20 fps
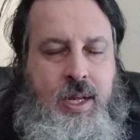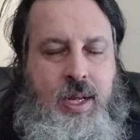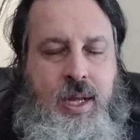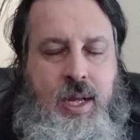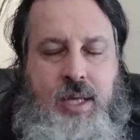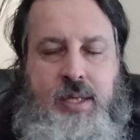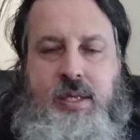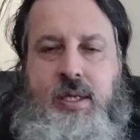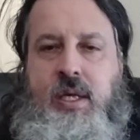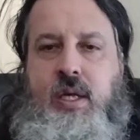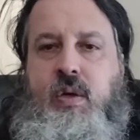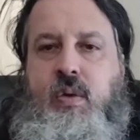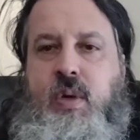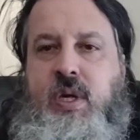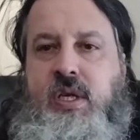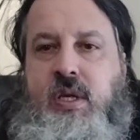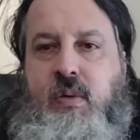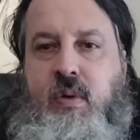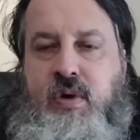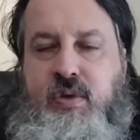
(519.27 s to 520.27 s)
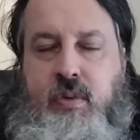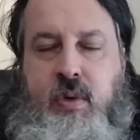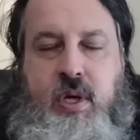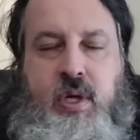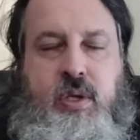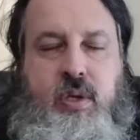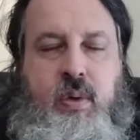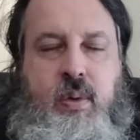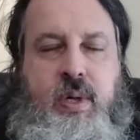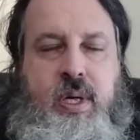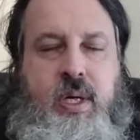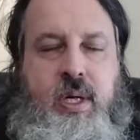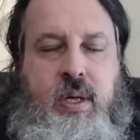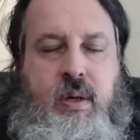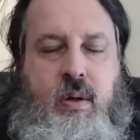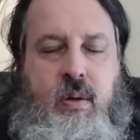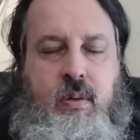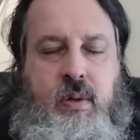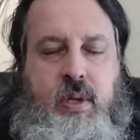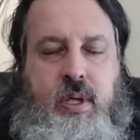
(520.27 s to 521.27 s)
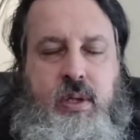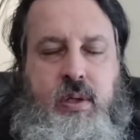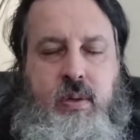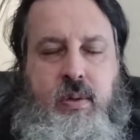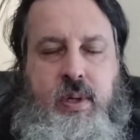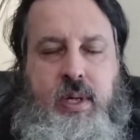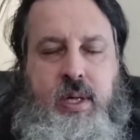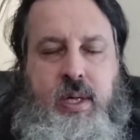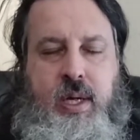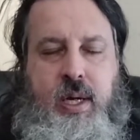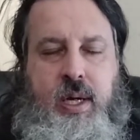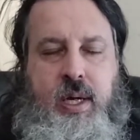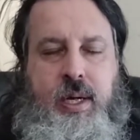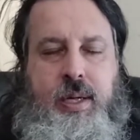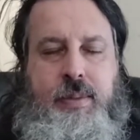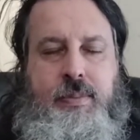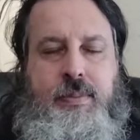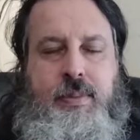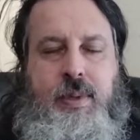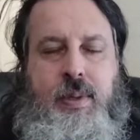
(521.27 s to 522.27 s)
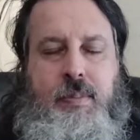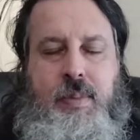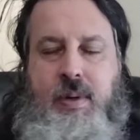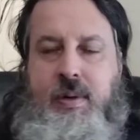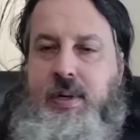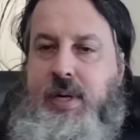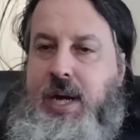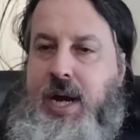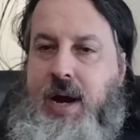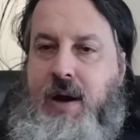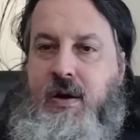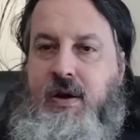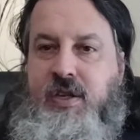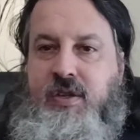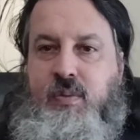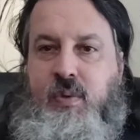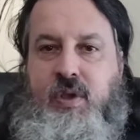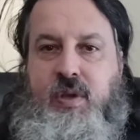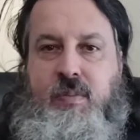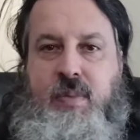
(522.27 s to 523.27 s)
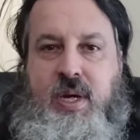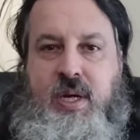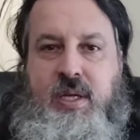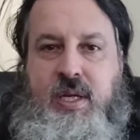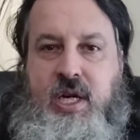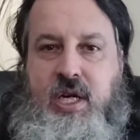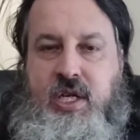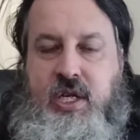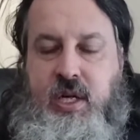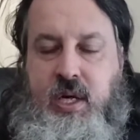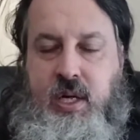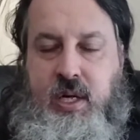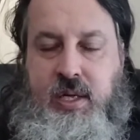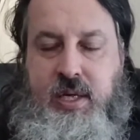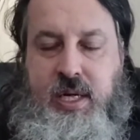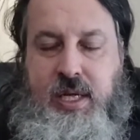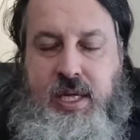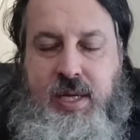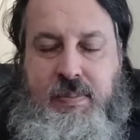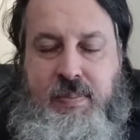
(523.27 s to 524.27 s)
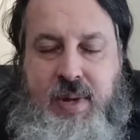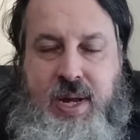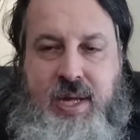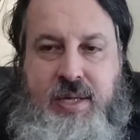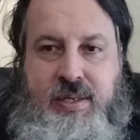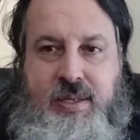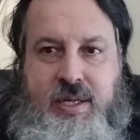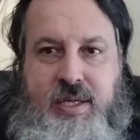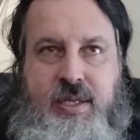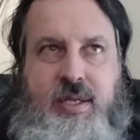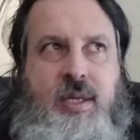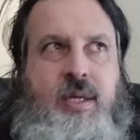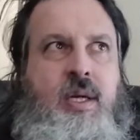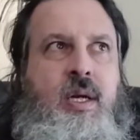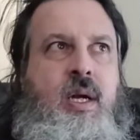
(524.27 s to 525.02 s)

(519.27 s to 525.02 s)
It's an increase. I was only doing about an hour's worth of meditation on a daily basis.